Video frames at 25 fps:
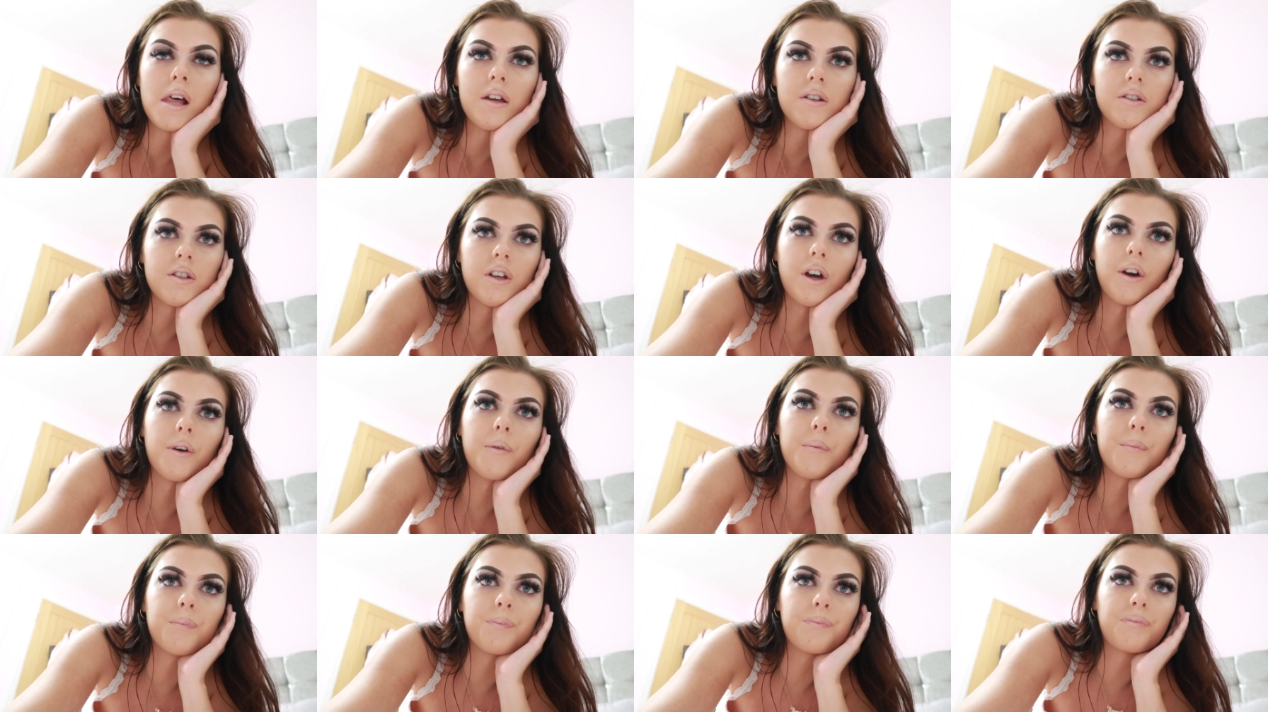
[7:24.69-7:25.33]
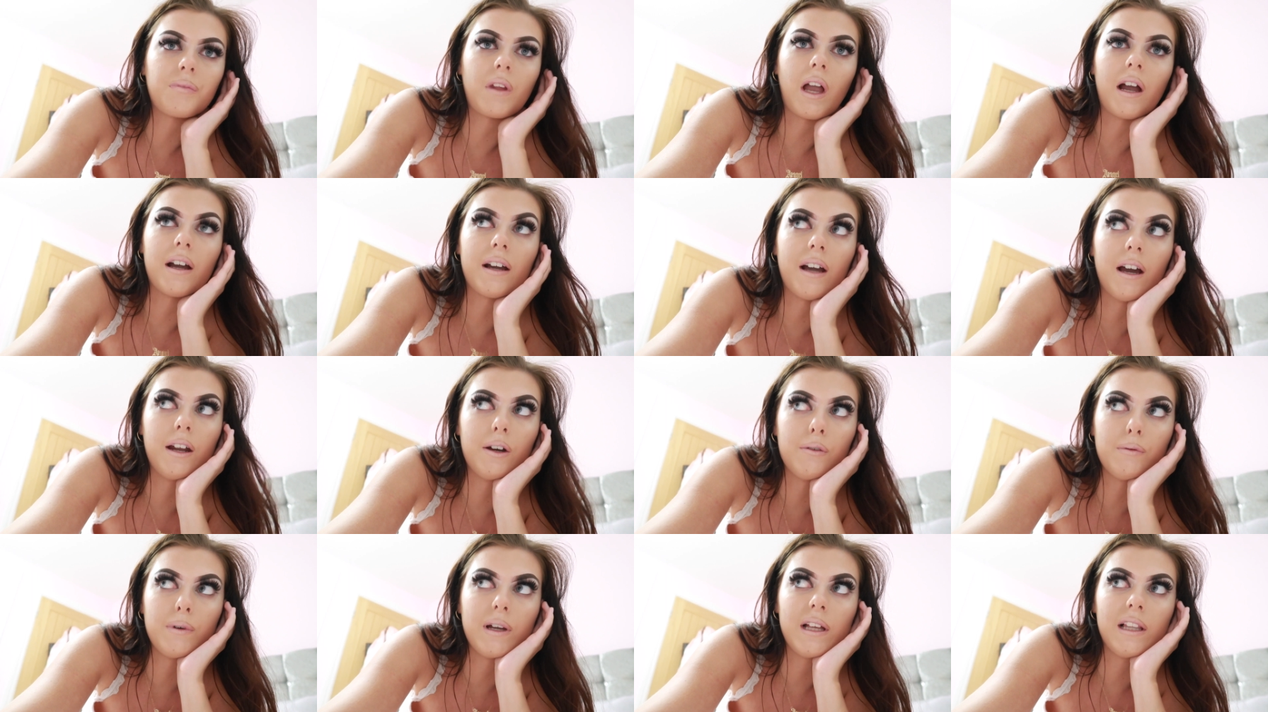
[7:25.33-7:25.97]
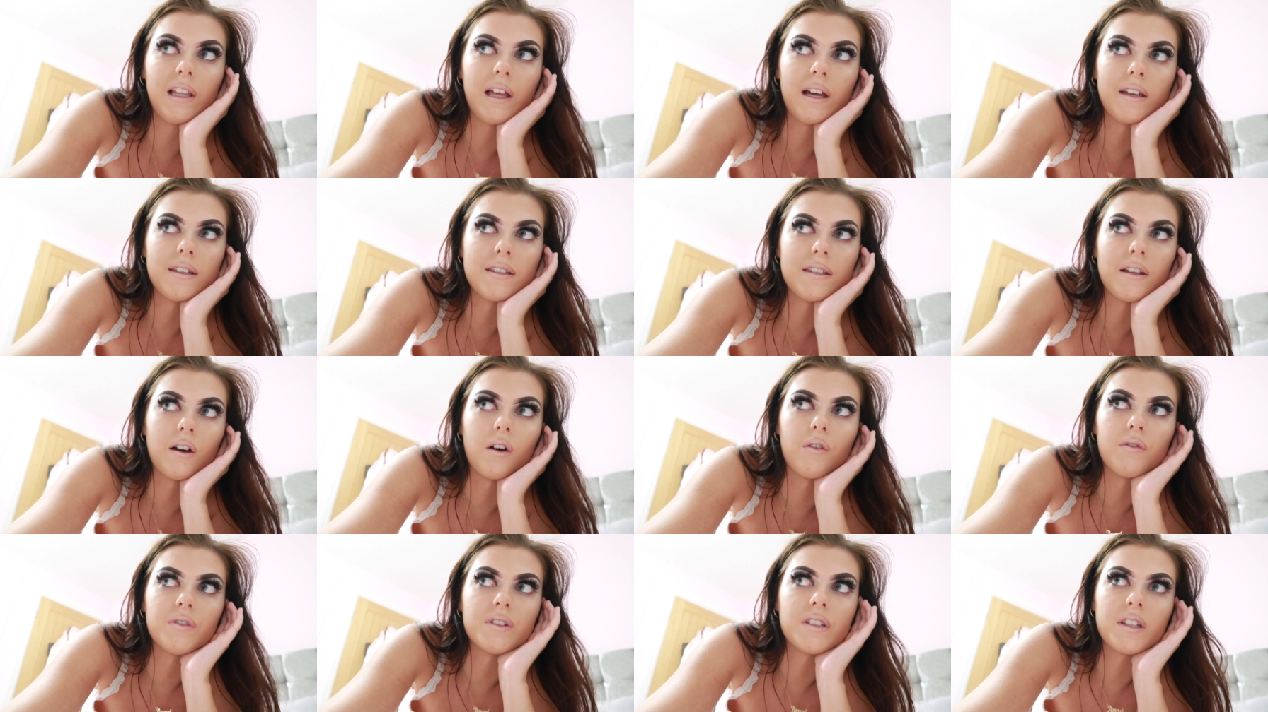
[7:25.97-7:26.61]
So I kind of realised
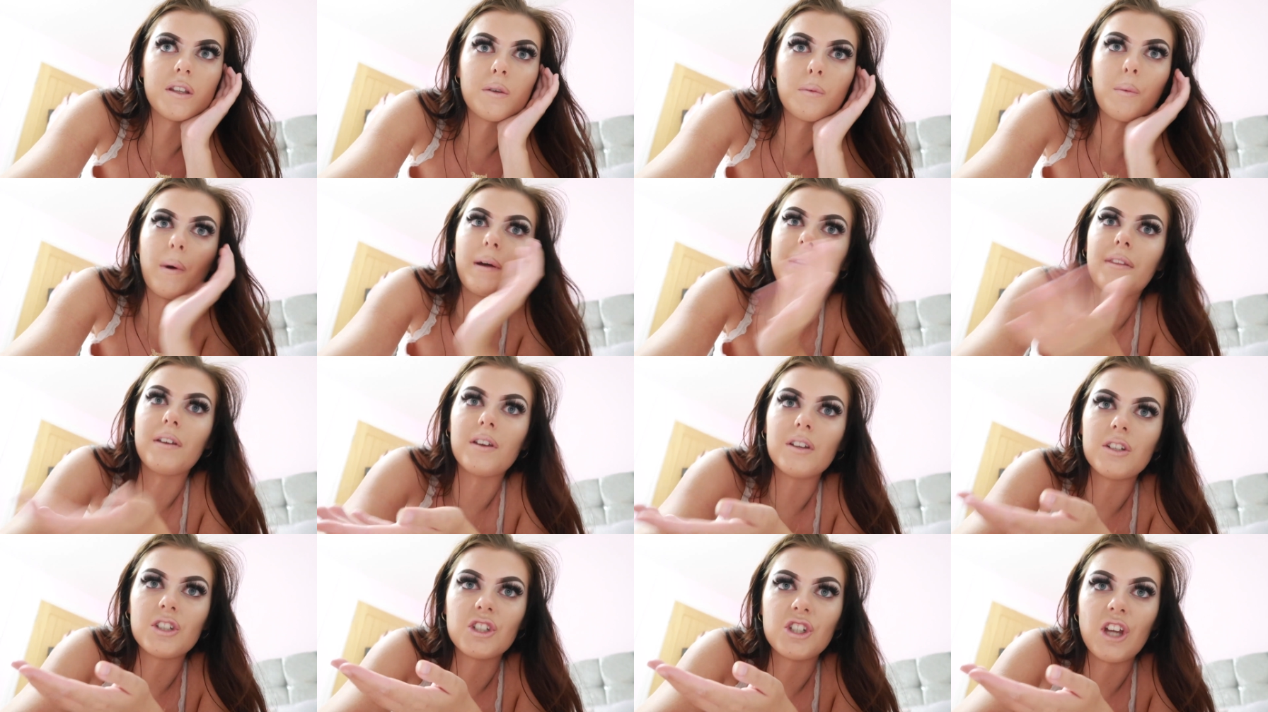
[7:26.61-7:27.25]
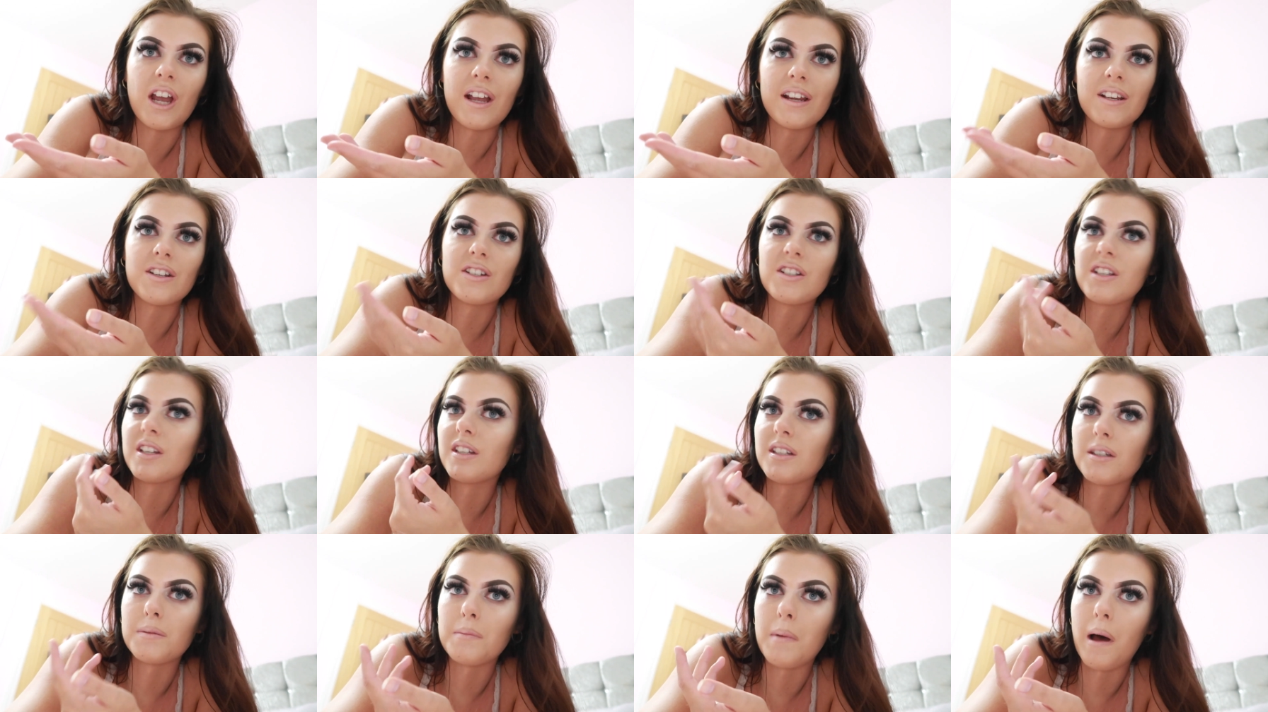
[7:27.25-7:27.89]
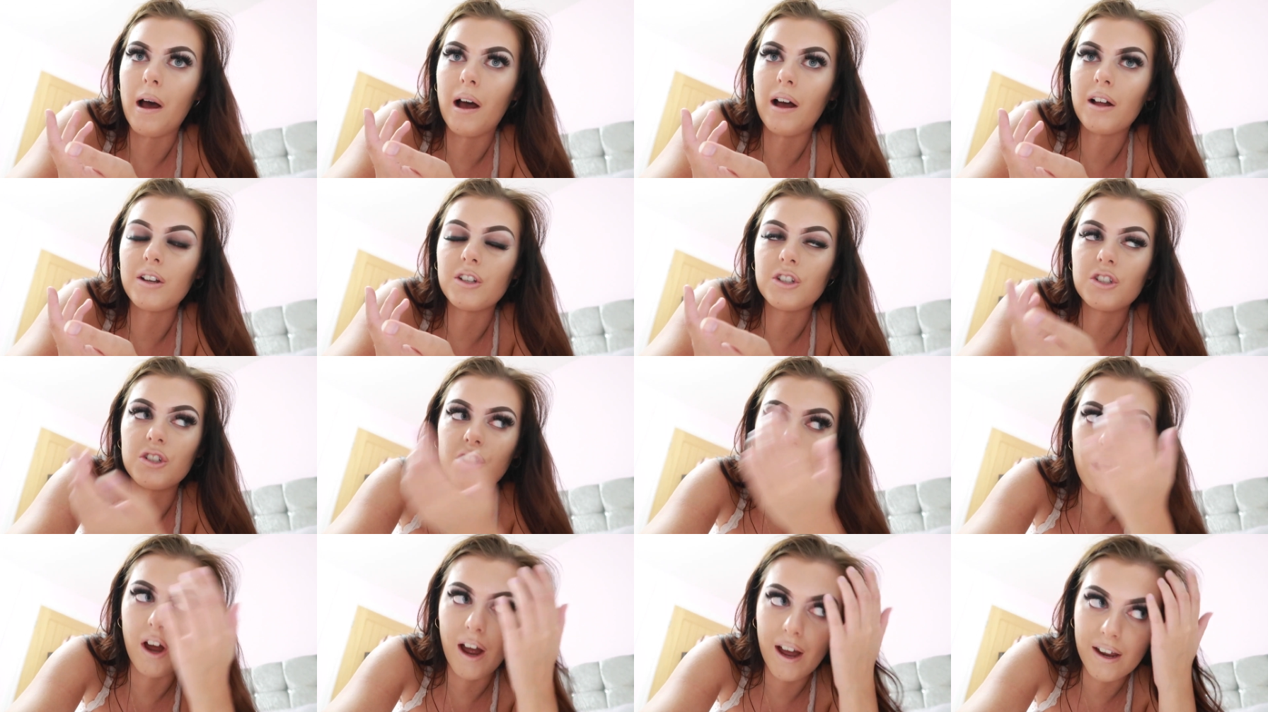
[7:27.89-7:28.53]
that obviously the weather has changed since March,
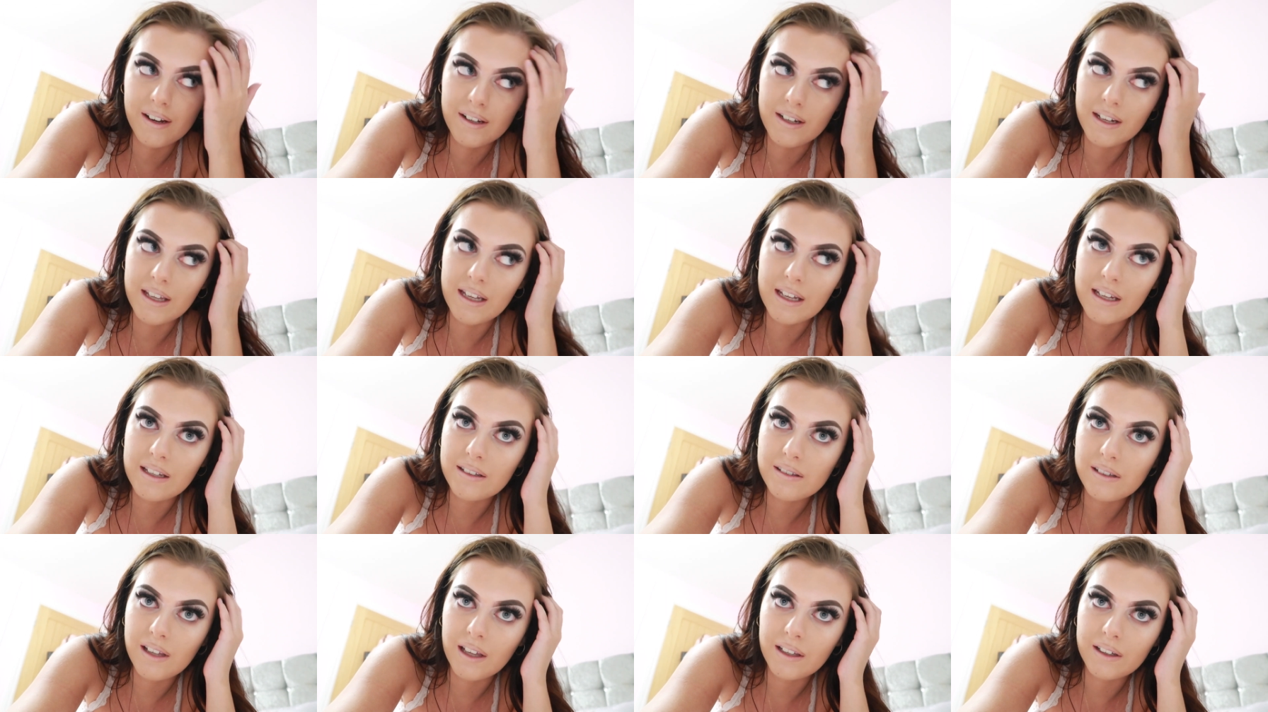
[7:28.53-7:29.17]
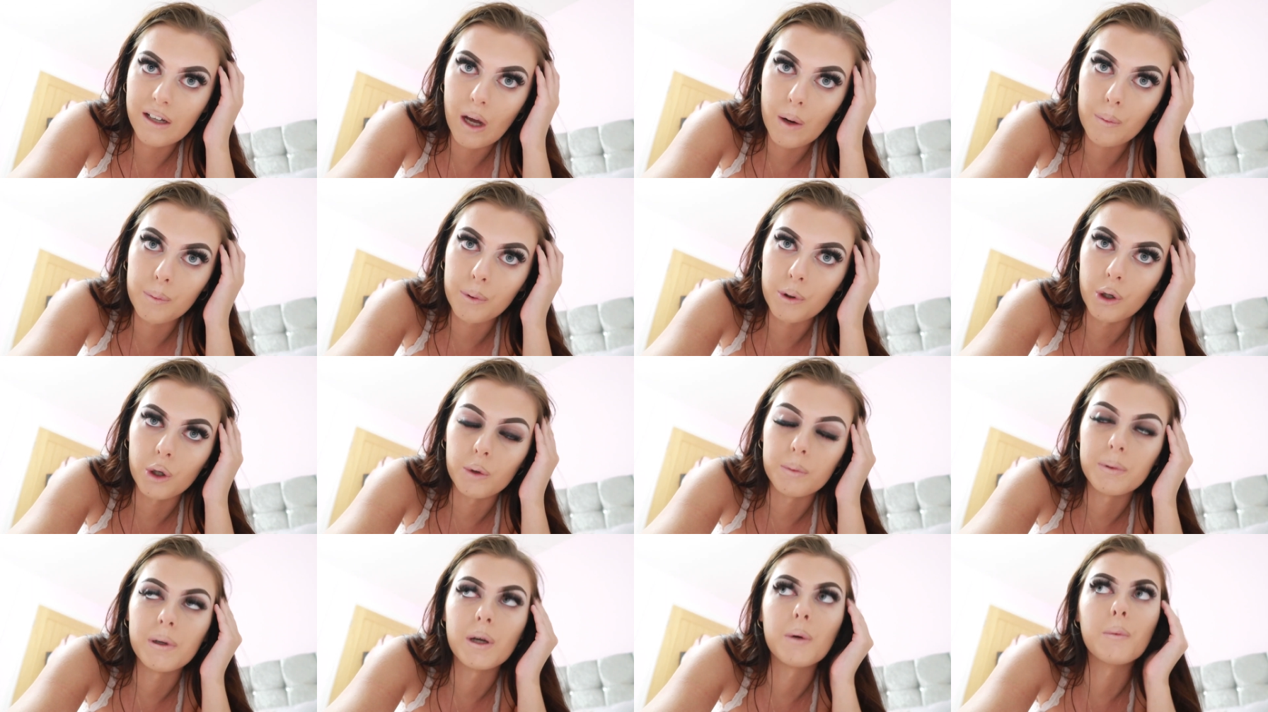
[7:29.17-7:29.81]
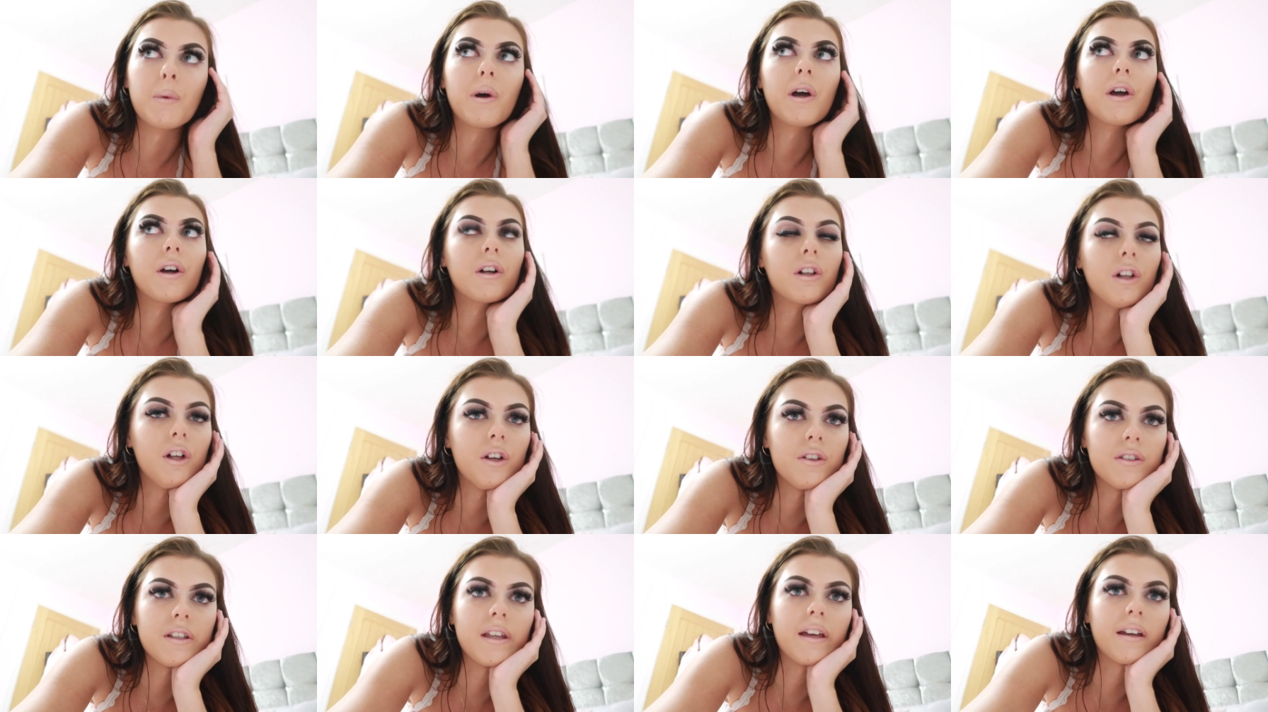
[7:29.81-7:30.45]
so I need like appropriate work clothes.